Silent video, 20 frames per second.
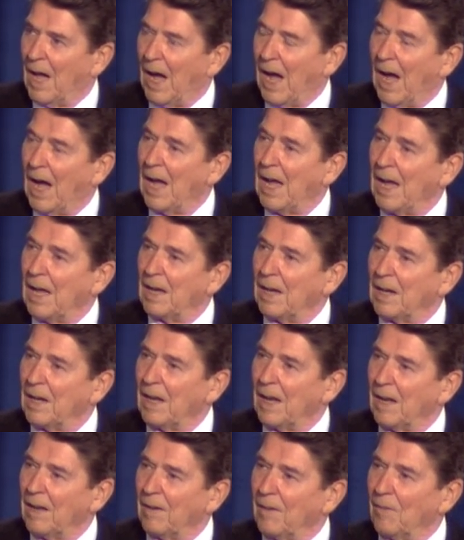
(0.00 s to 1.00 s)
I
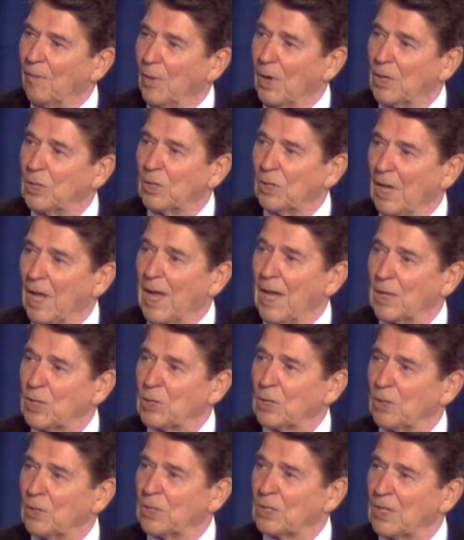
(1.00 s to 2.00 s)
want you to
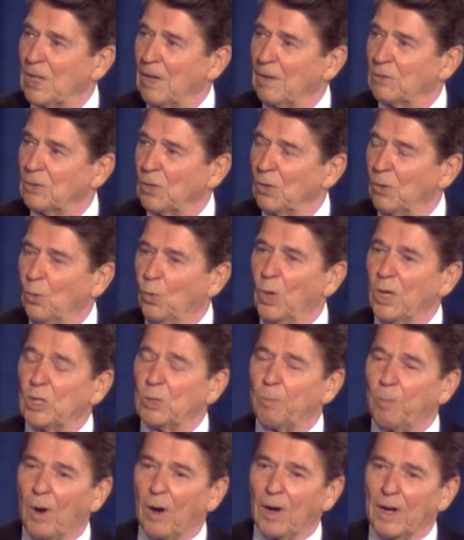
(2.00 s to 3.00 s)
ask yourselves,
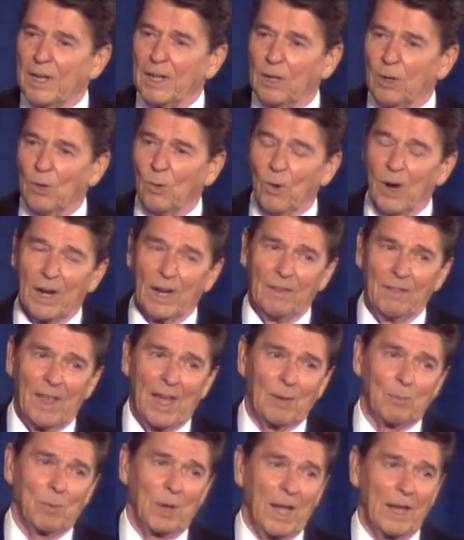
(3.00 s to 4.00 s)
which party could run on
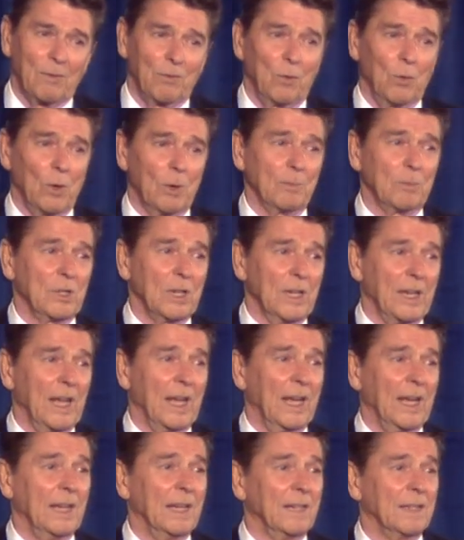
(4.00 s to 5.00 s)
that platform
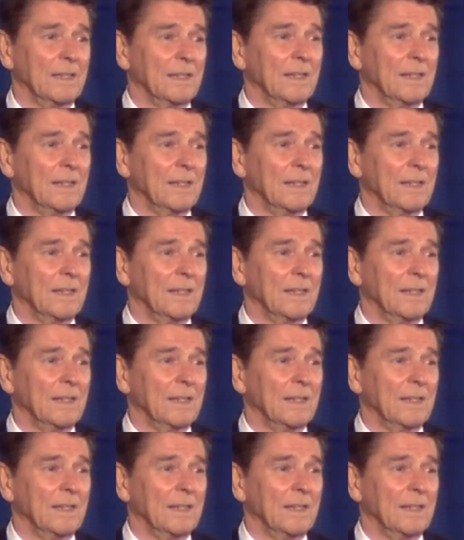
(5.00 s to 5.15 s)
today?